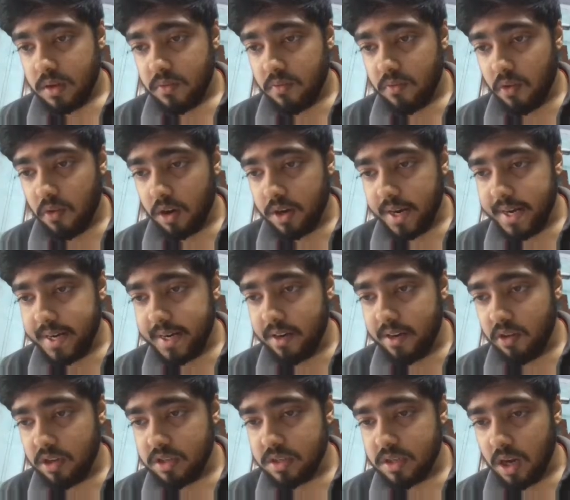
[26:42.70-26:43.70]
What I did
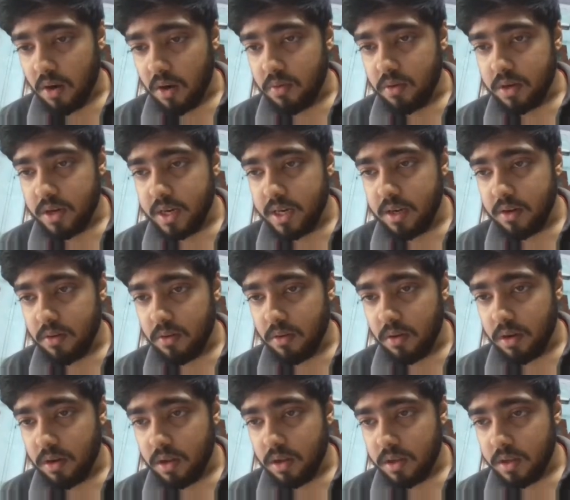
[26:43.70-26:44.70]
was counted
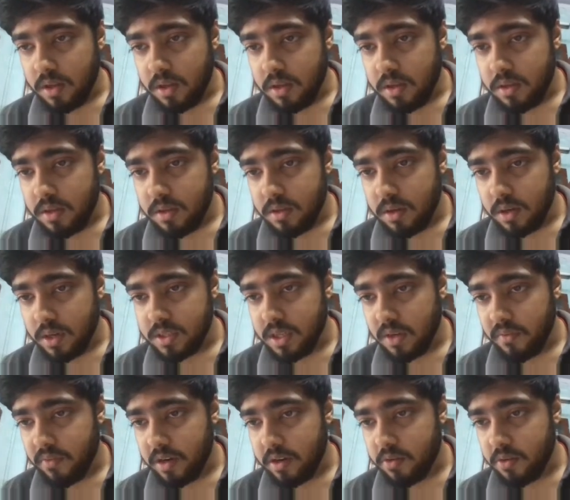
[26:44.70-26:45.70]
all. Okay,
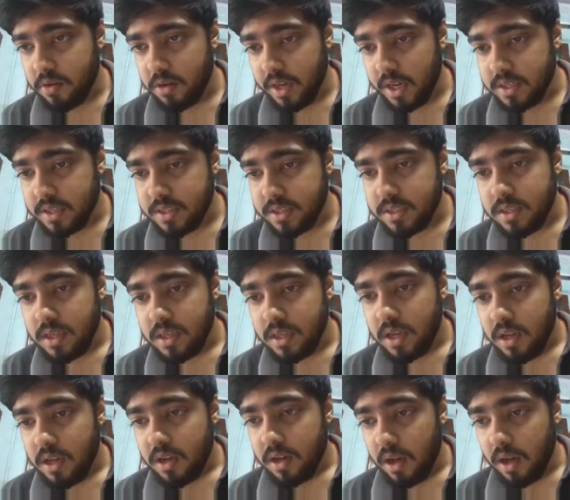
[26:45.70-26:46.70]
someone wrote yes.
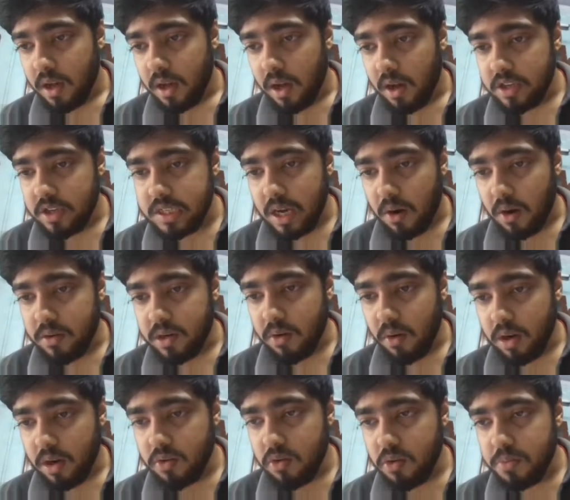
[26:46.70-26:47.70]
Was counted
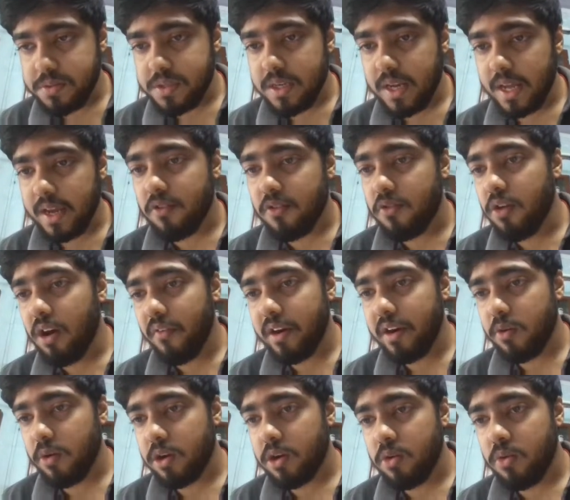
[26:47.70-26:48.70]
all groups. Like whoever
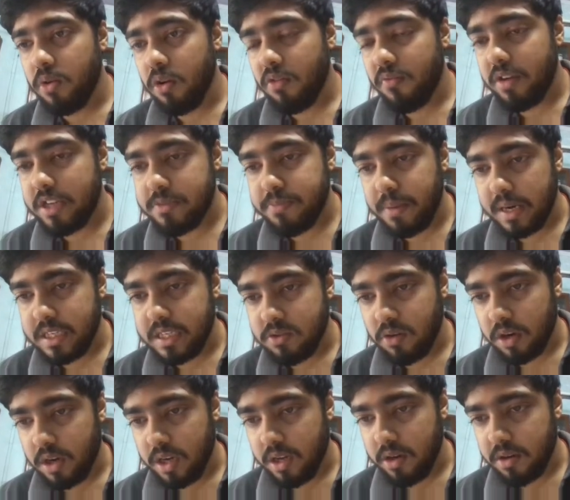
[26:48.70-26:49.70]
wrote no, which part is
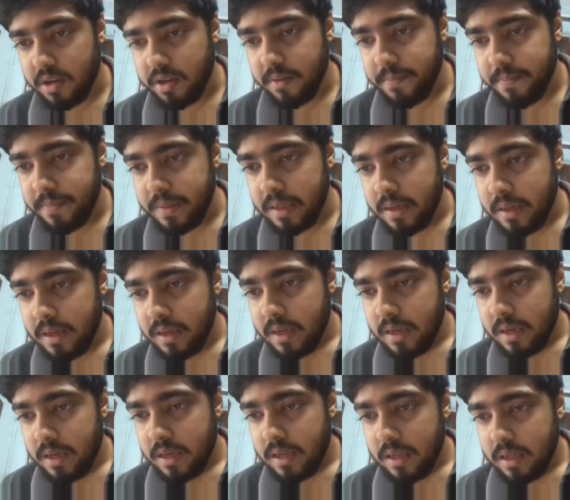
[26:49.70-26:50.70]
not clear? Okay.
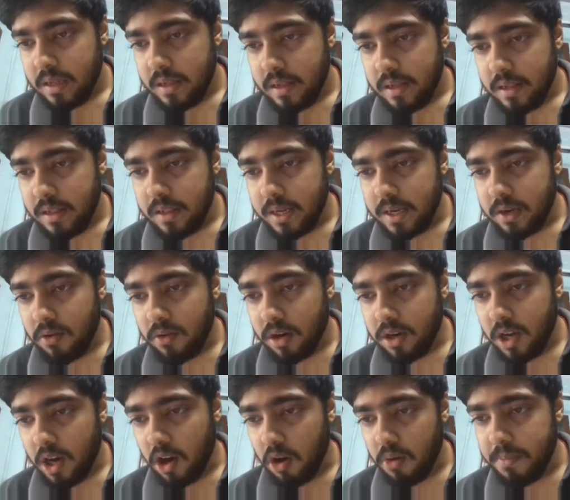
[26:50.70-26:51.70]
Then got
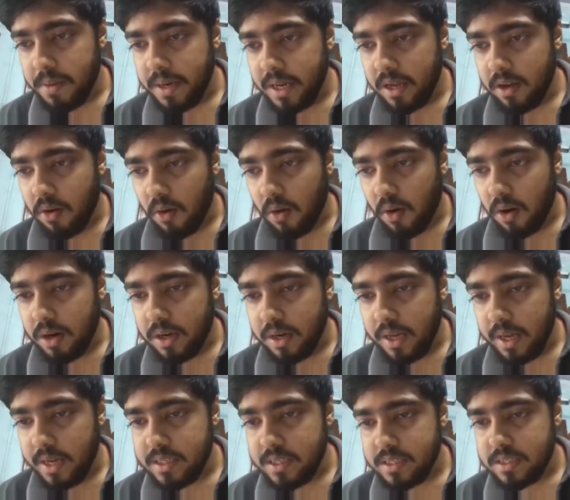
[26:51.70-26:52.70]
how many odd
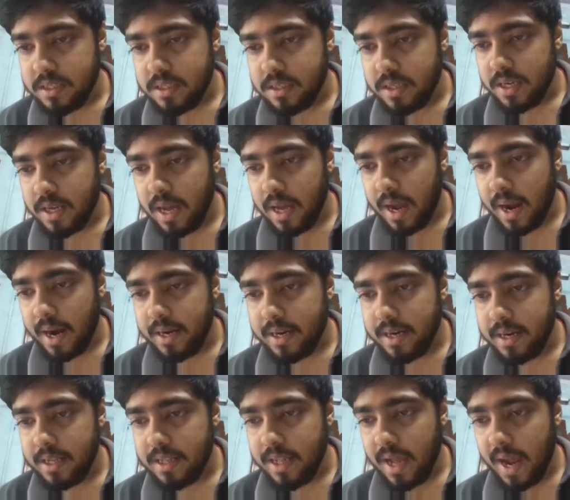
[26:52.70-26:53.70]
days? Then
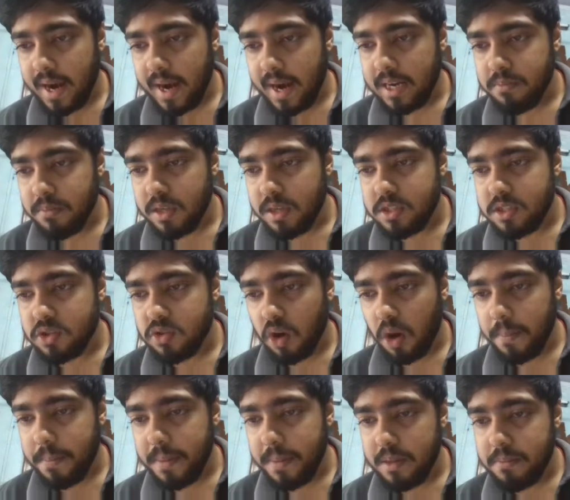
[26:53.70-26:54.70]
added that much
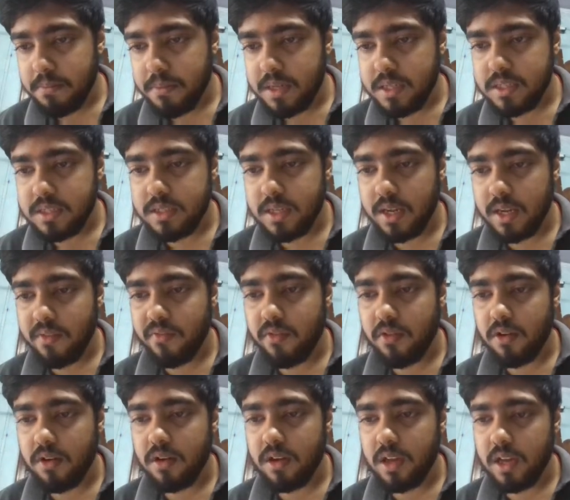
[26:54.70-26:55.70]
top elements. Then
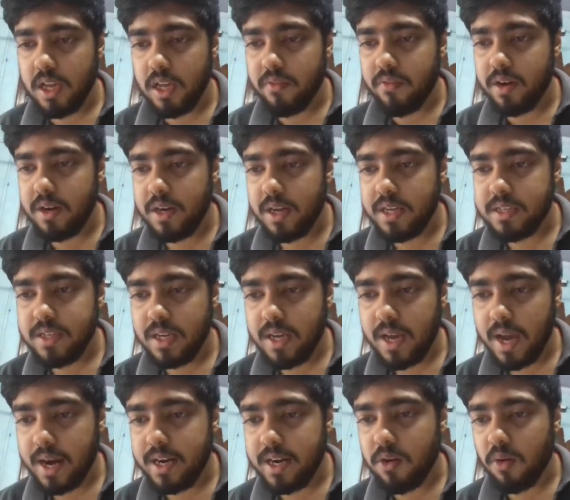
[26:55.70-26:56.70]
for even days, I
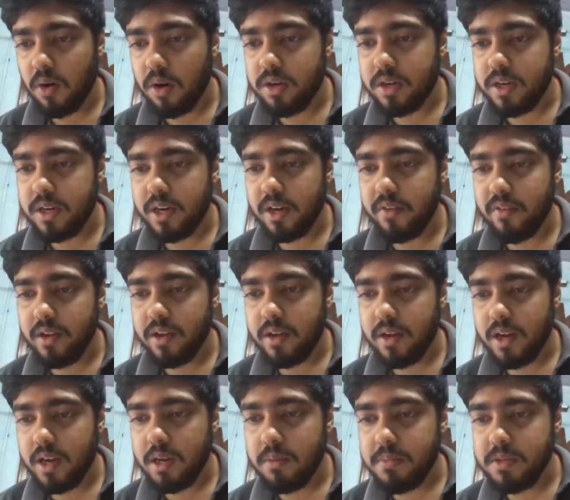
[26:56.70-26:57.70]
added alternative
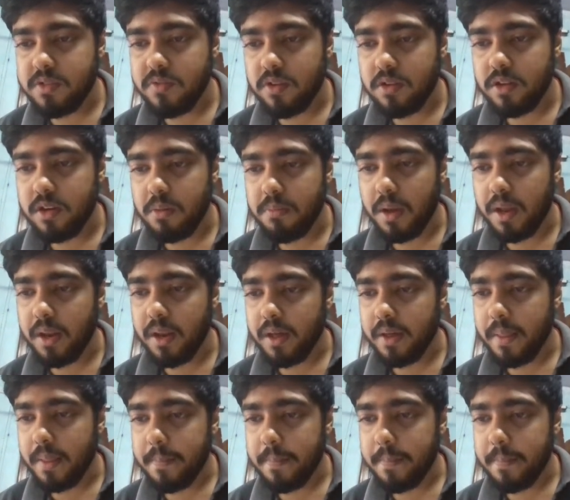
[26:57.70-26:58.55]
elements for the remaining.